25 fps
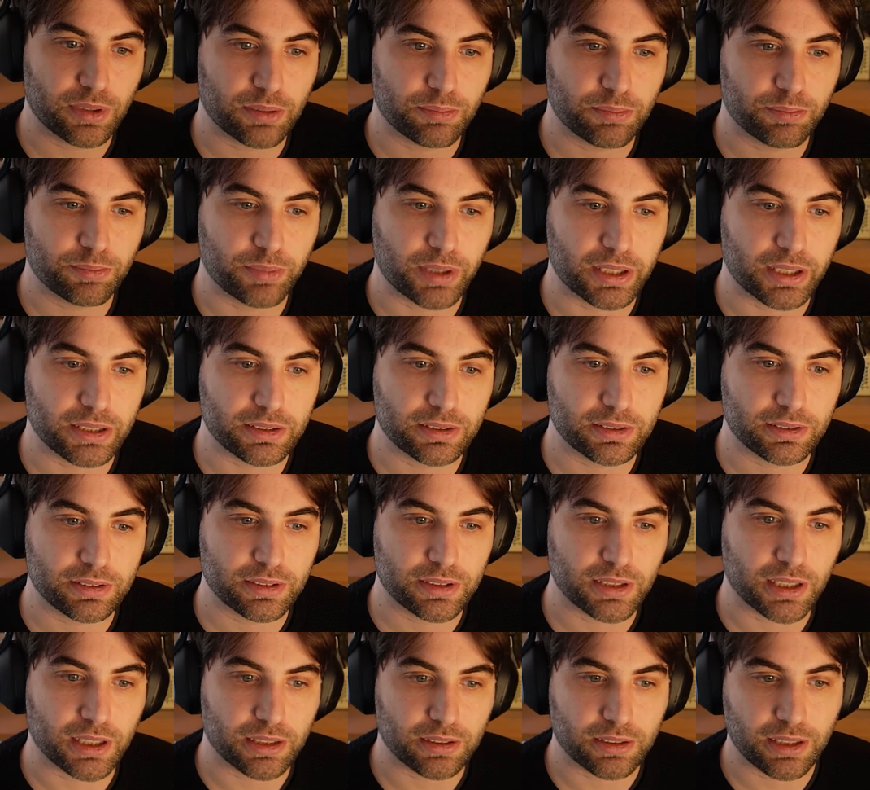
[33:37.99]
But
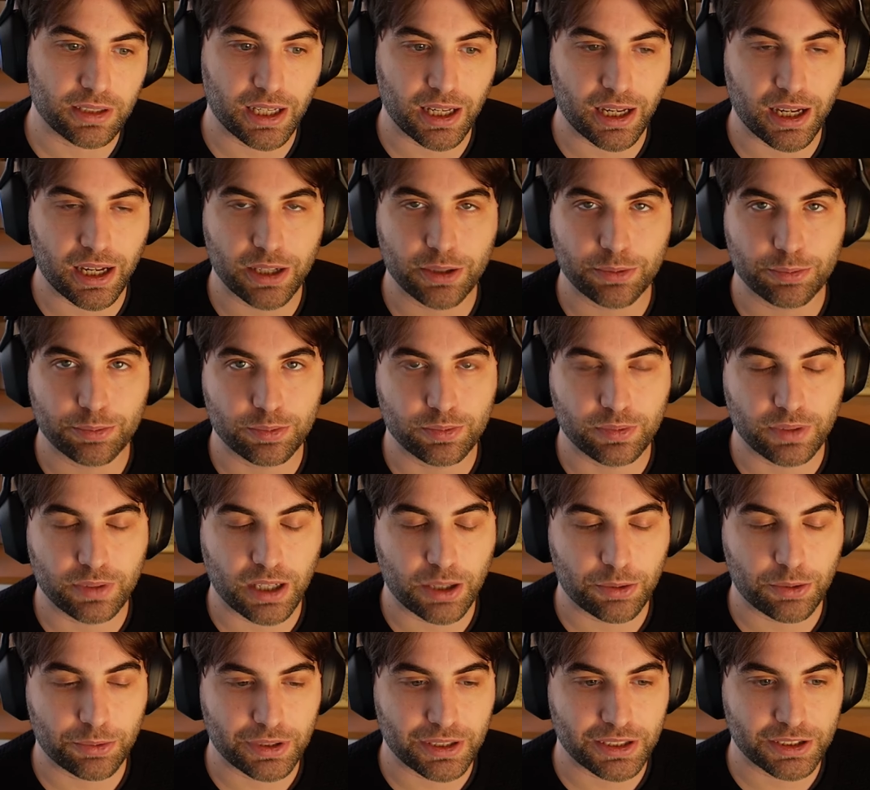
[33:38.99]
yeah, I
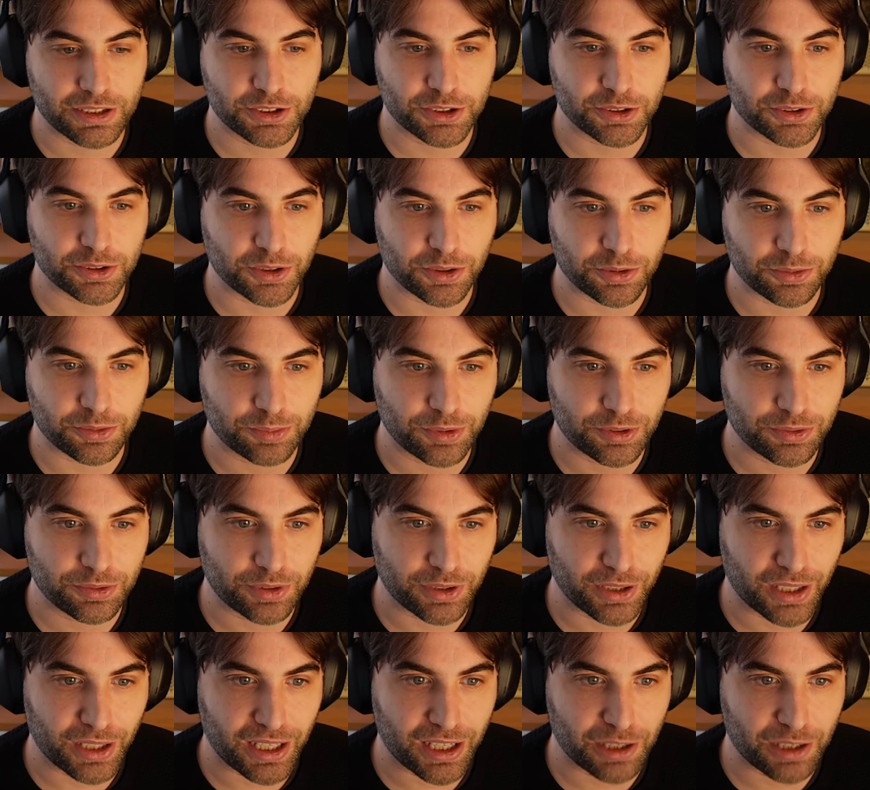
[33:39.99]
will let you know before
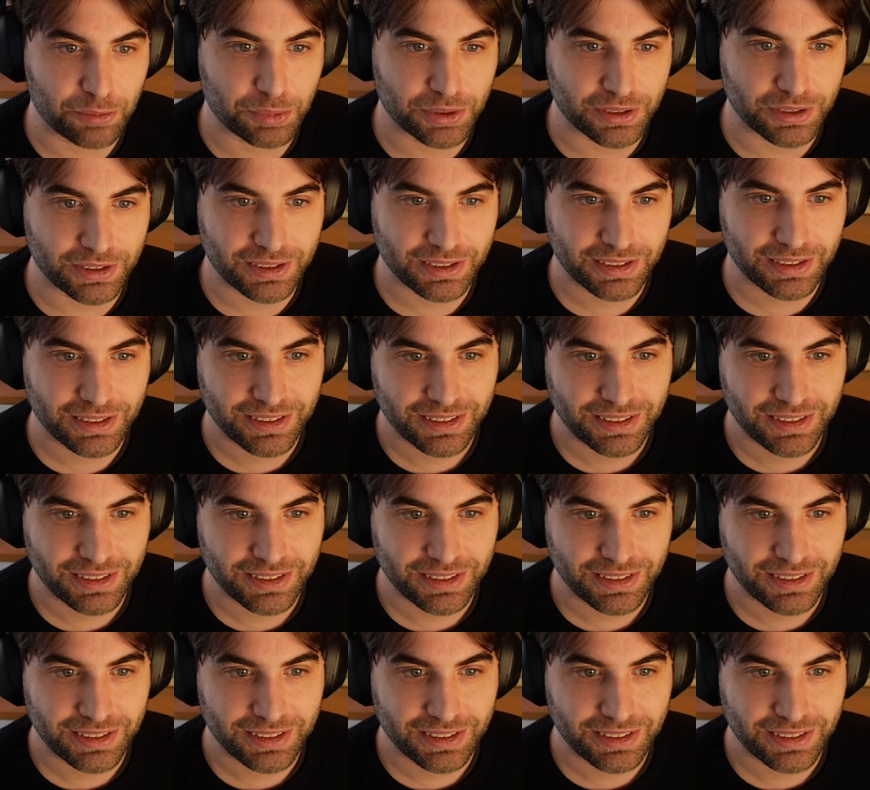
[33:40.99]
that happens.